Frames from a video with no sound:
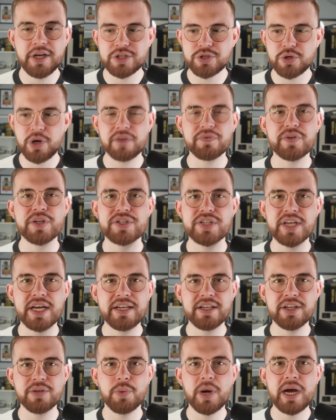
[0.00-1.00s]
So I've
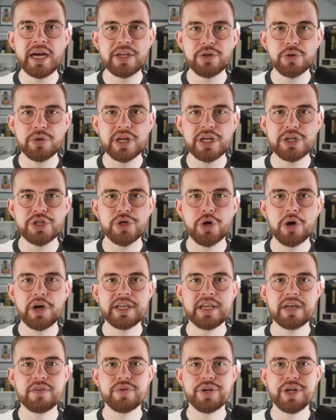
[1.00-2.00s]
decided why don't I
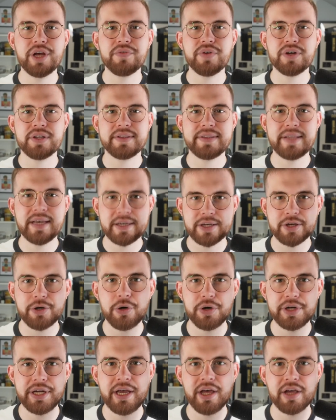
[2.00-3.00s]
join every other dick
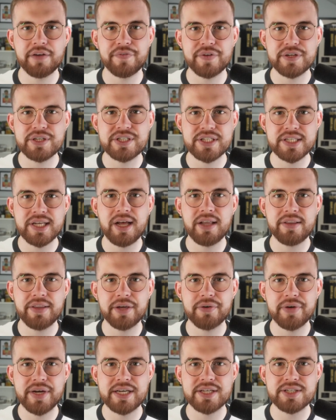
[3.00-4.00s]
on earth and start a
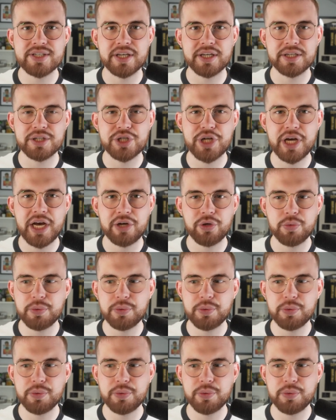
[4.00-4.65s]
wrestling channel.